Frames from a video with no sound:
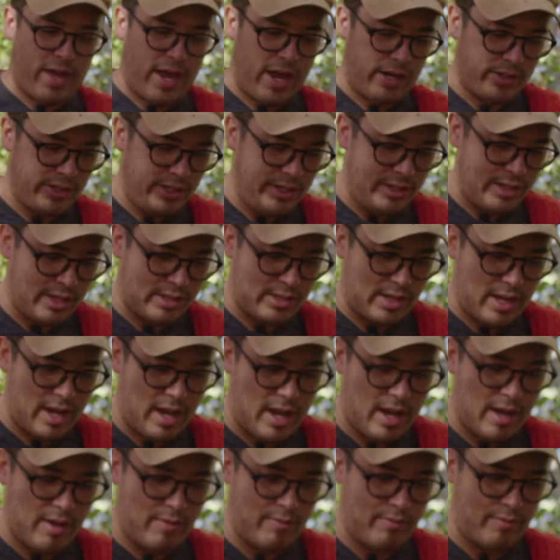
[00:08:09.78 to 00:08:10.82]
actually doesn't
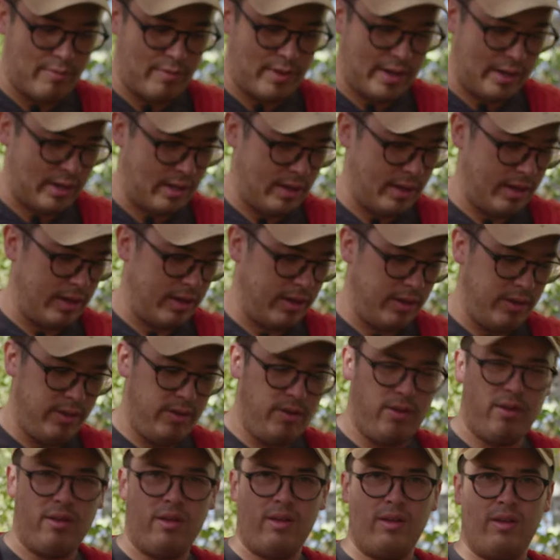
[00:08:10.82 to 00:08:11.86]
have like a
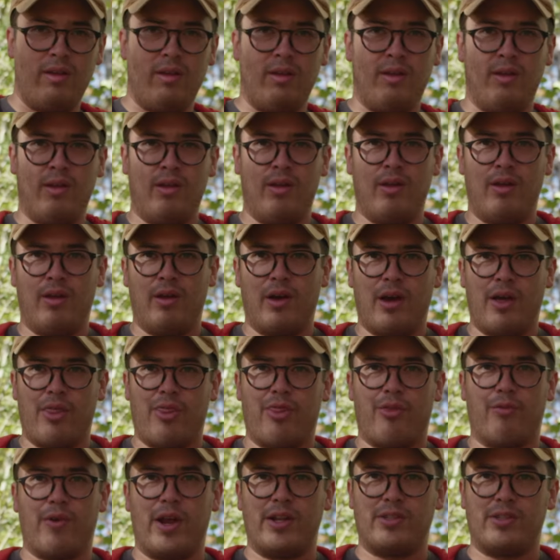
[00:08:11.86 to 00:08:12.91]

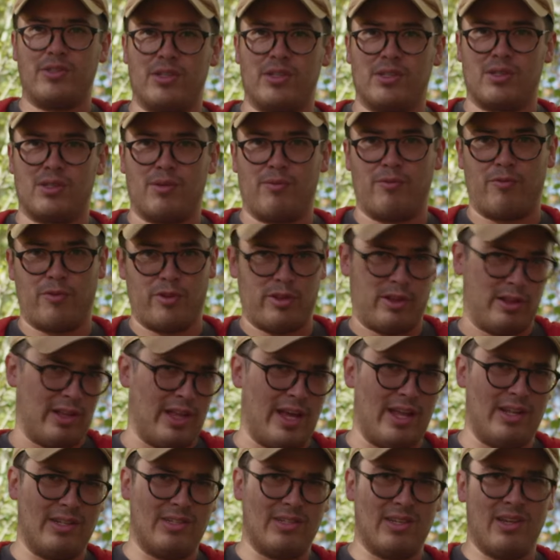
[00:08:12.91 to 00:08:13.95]
thread system for the
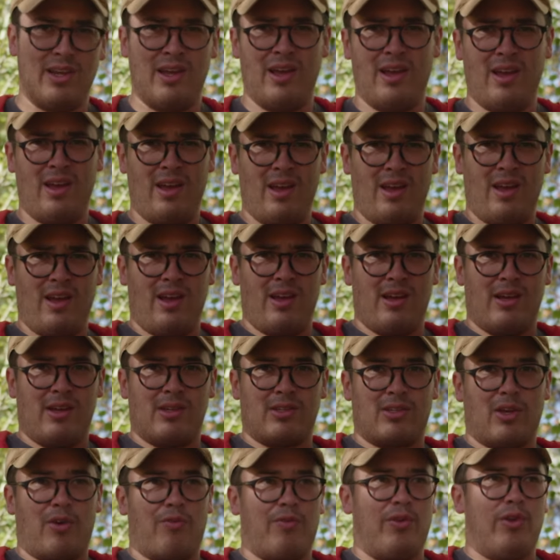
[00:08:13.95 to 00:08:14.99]
lens.
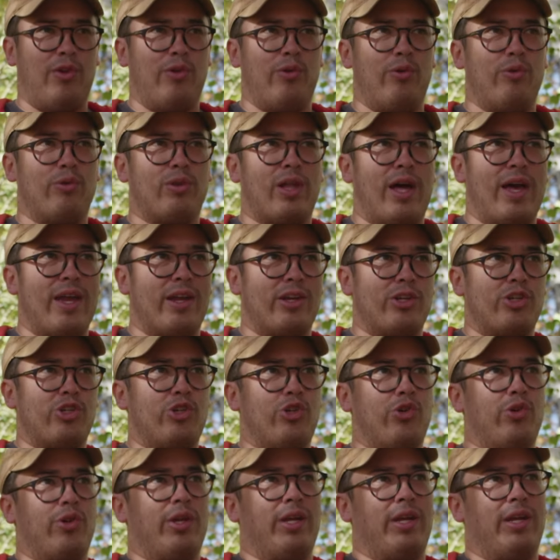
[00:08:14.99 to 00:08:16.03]
So if you like
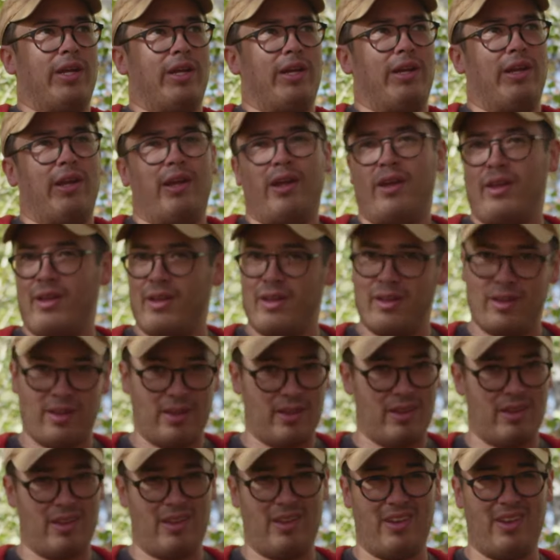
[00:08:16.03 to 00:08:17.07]
shooting,
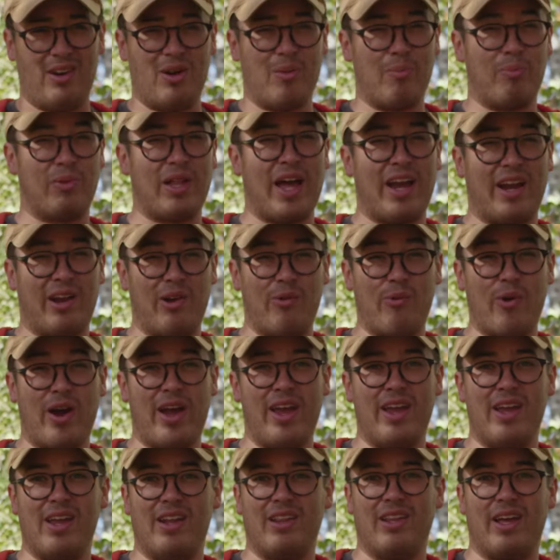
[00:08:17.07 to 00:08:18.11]
black and
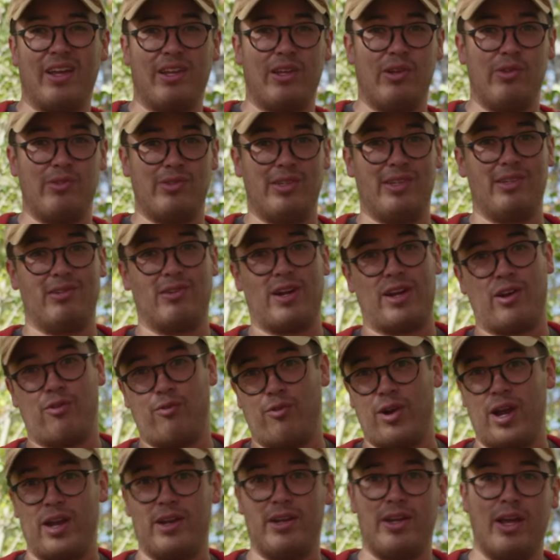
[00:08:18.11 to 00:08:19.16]
white and like using like
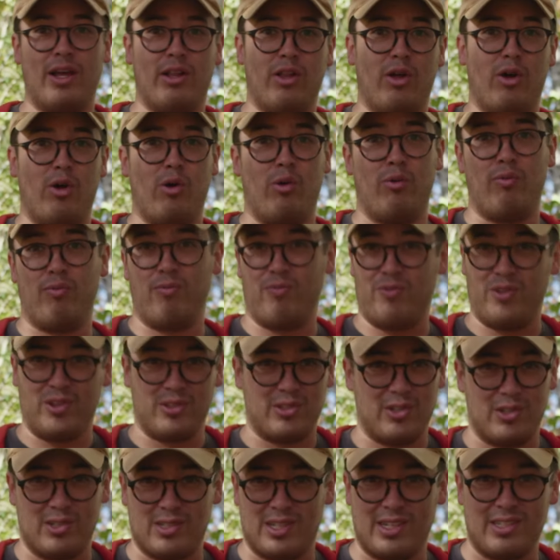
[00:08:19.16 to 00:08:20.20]
red, yellow
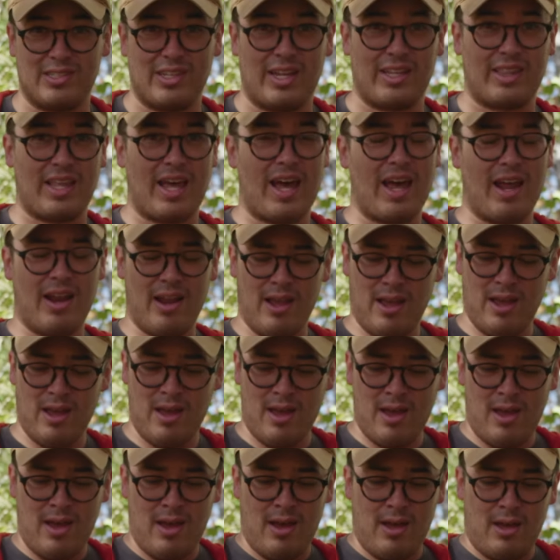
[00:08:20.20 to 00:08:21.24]
filters, things like that,
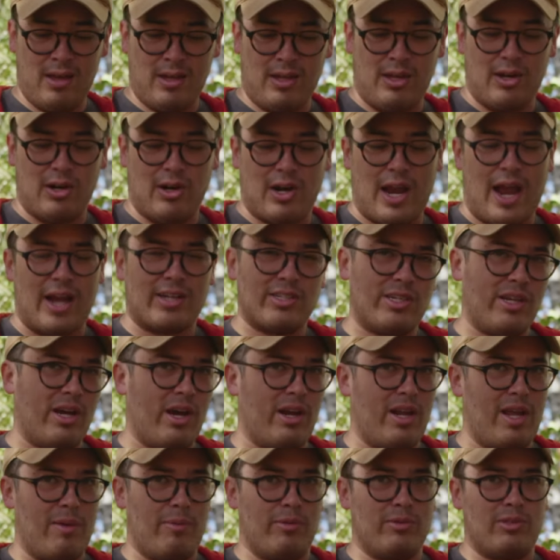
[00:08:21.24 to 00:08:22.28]
you're actually
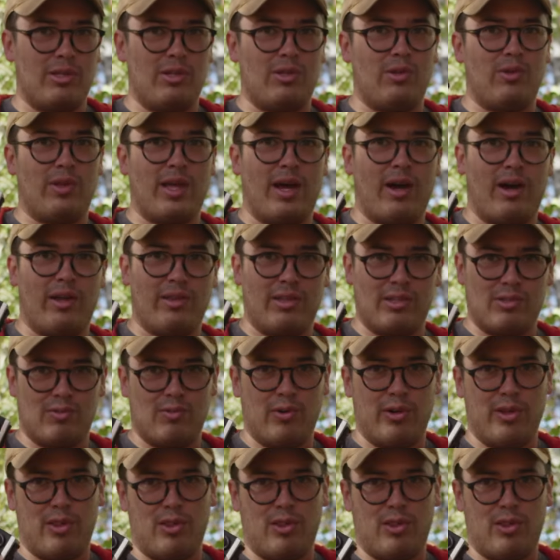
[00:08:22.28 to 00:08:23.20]
unable to do that on this Rollei